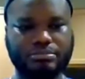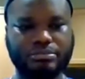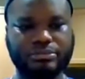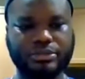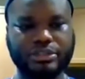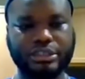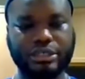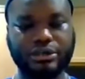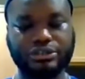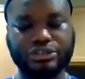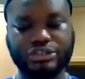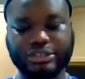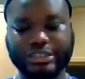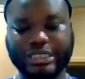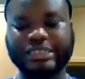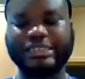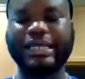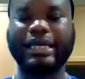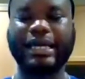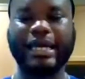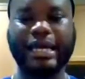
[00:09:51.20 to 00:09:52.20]
Celsius.
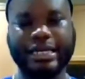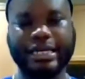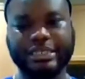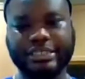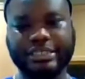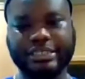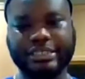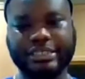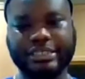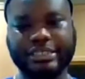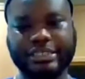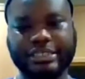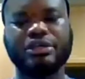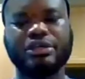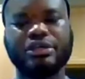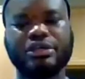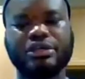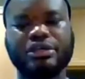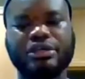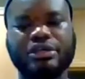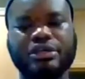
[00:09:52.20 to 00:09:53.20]
That's ideal.
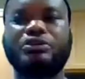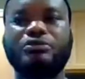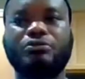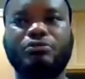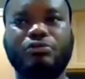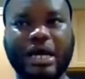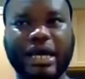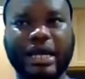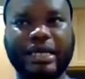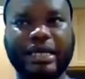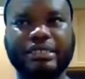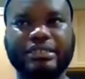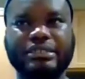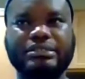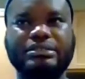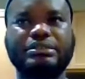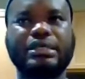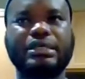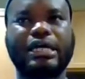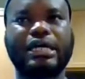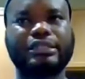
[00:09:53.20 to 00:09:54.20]
It's going to
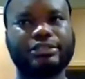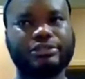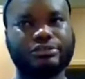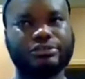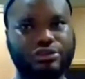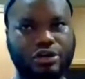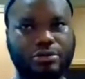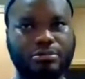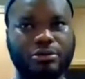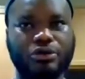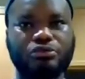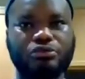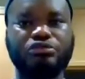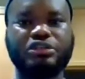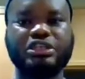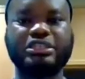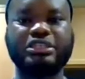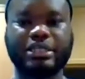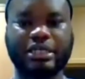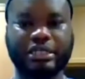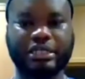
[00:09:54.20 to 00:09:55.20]
rise at the normal
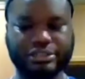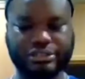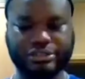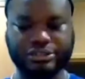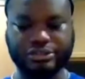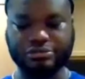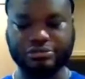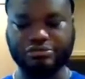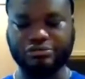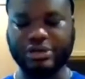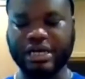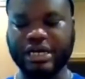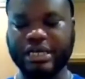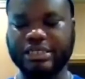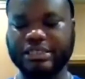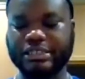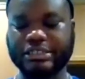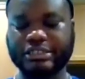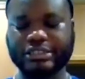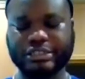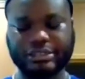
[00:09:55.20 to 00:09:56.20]
rate that it should
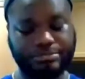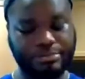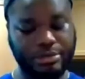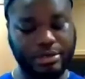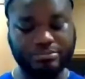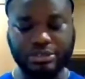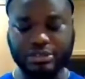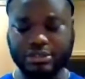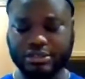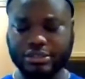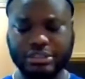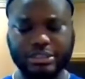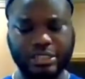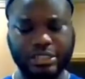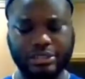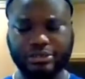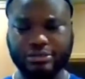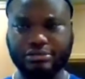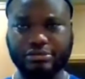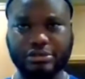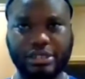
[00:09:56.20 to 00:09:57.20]
rise. It's probably going to
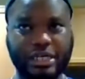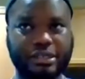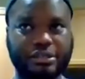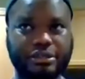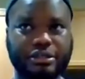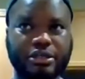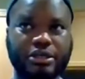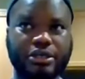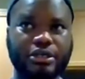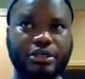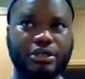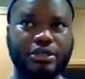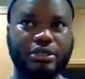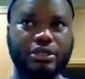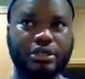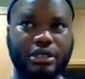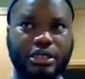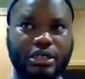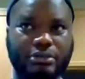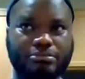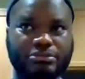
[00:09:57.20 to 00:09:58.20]
take you
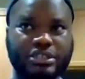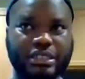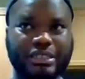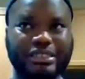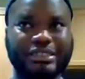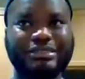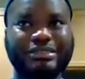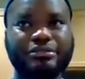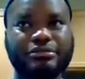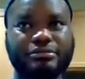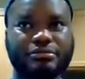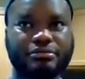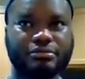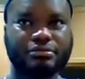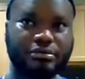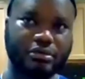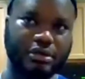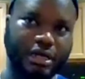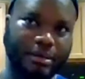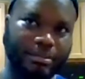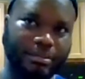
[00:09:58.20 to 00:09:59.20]
say
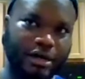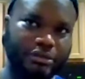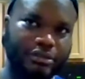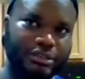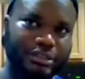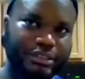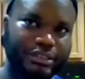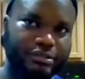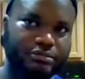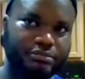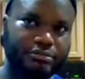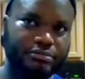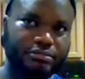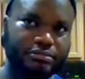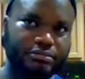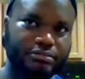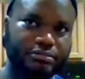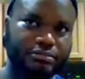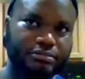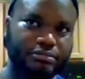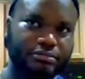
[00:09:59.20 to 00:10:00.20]
about
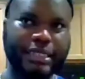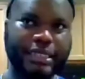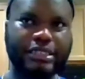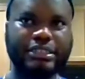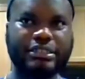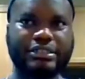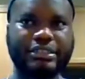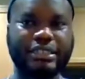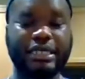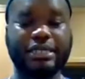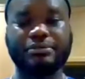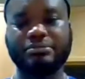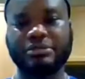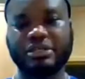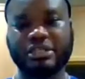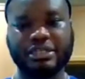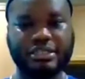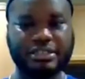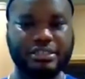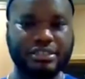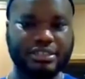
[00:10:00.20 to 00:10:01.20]
8-10
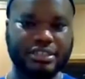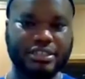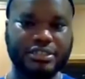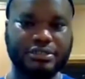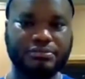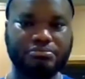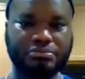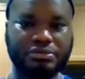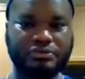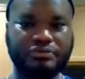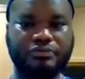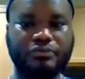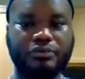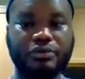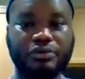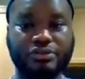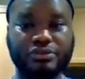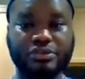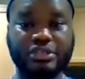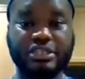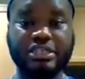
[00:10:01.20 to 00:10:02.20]
minutes
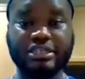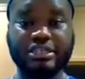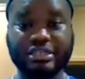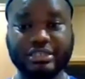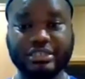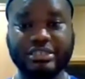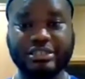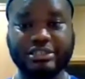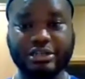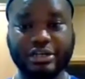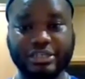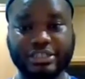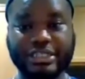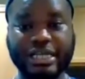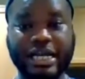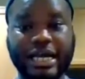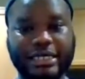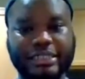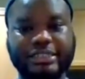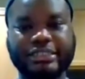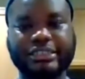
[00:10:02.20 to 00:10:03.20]
before the yeast starts
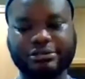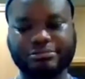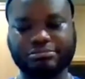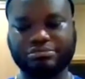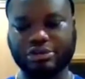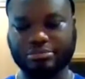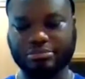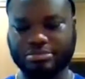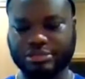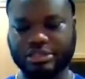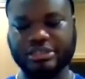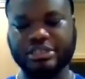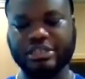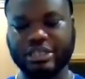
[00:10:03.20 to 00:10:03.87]
acting properly.